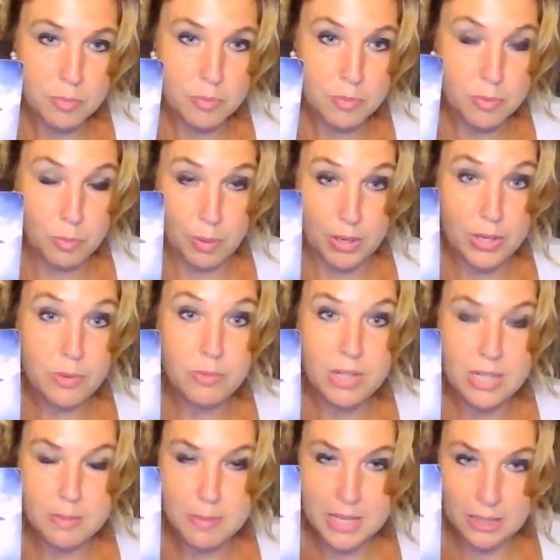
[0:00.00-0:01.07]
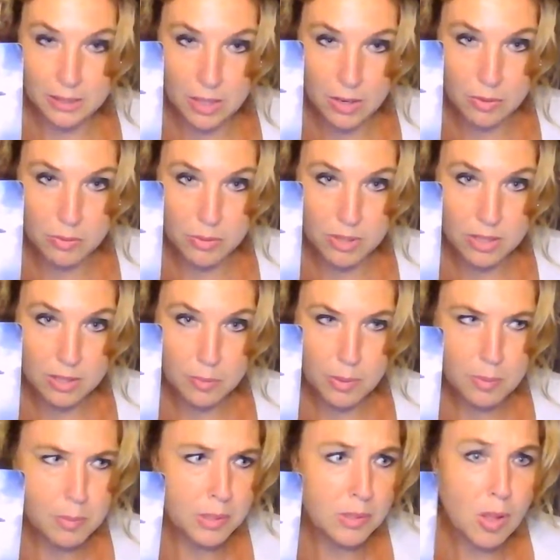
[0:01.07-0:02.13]
where you need to be alone. We
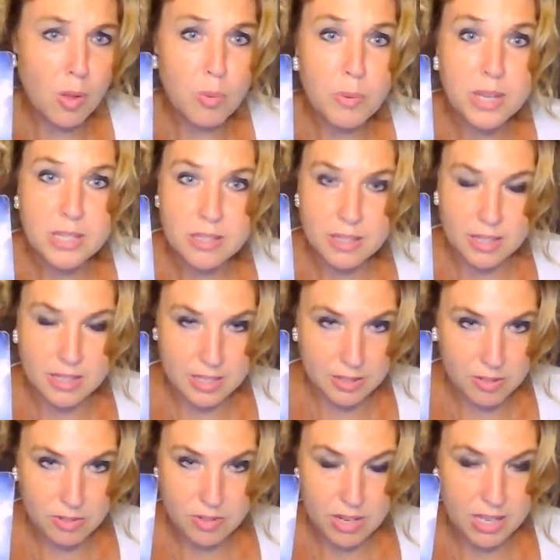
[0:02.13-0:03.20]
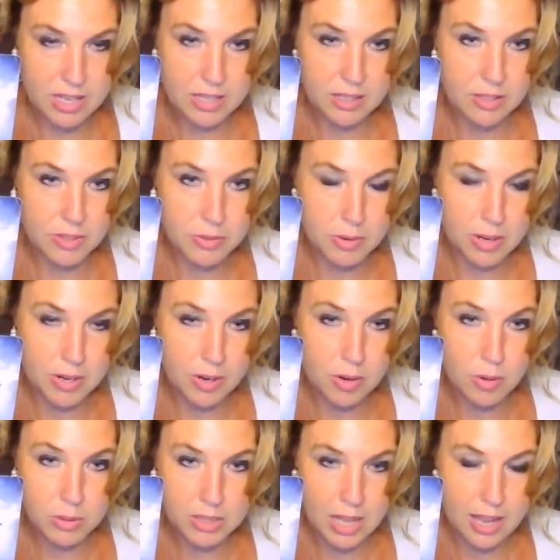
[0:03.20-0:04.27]
will always continue to heal throughout our
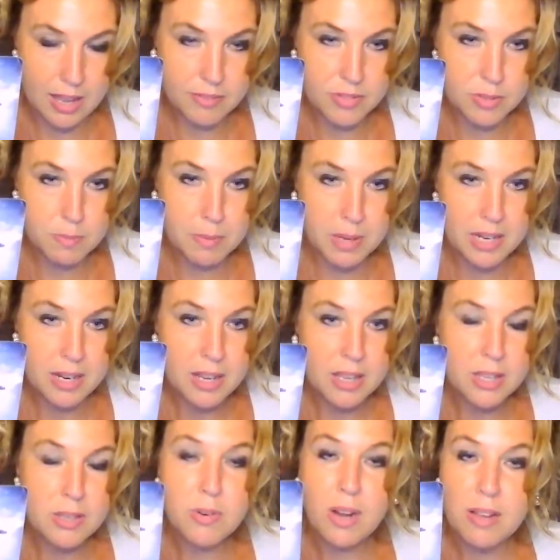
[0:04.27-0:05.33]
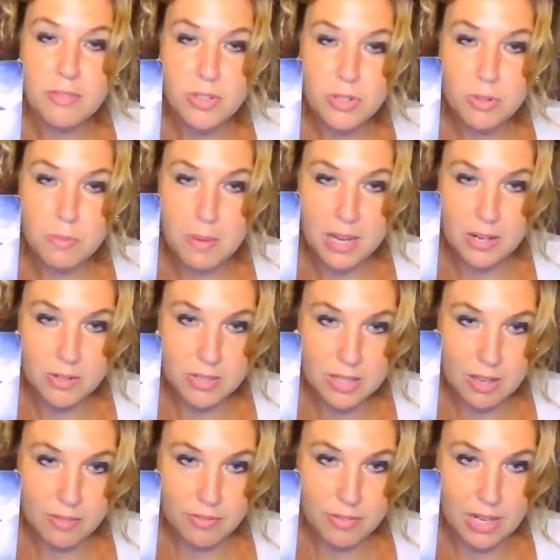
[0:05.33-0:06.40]
whole lives, but you don't have to do it by
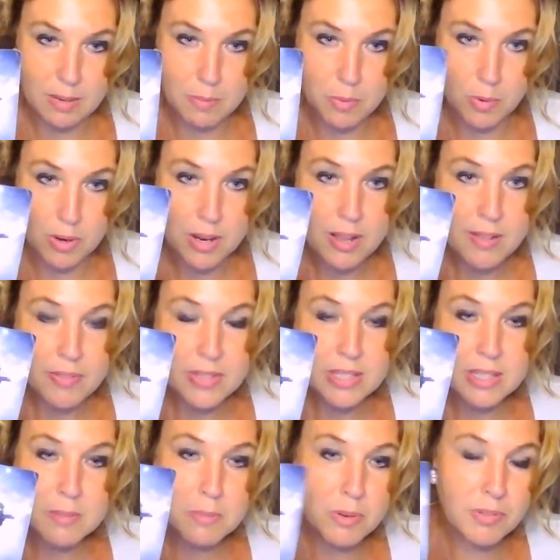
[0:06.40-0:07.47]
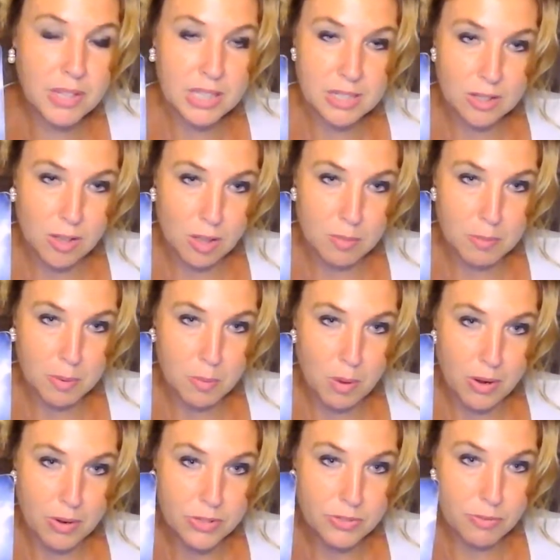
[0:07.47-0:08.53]
yourself anymore. This is moving into calmer
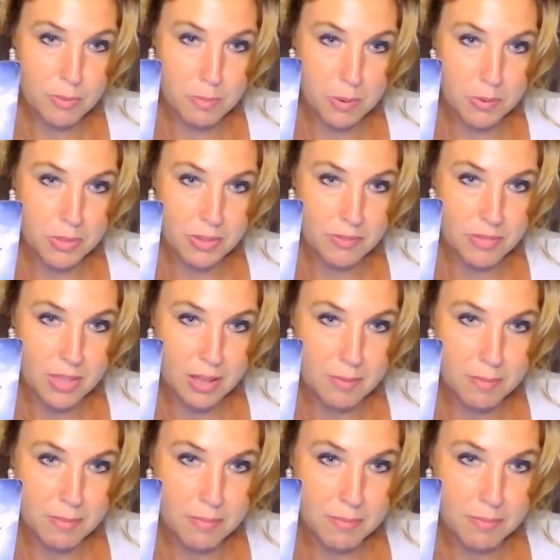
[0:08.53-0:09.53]
waters for both of them.